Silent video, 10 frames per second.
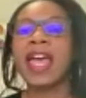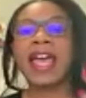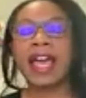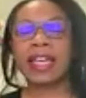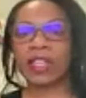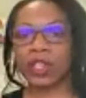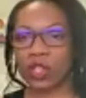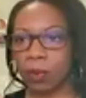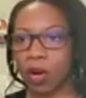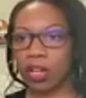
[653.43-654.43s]
and get your
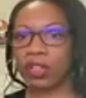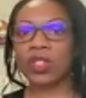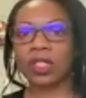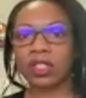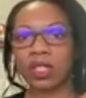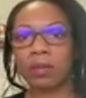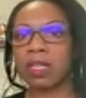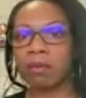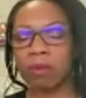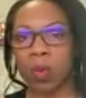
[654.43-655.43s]
partner to be
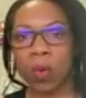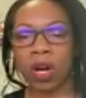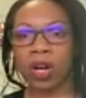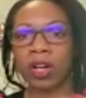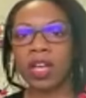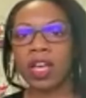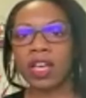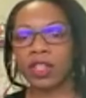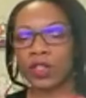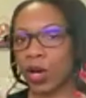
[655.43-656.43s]
more,
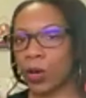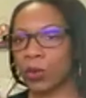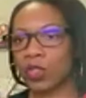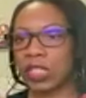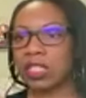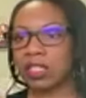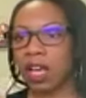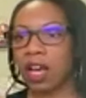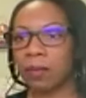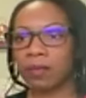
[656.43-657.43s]
you know, just
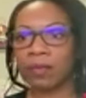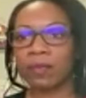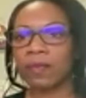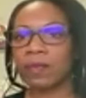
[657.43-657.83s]
um,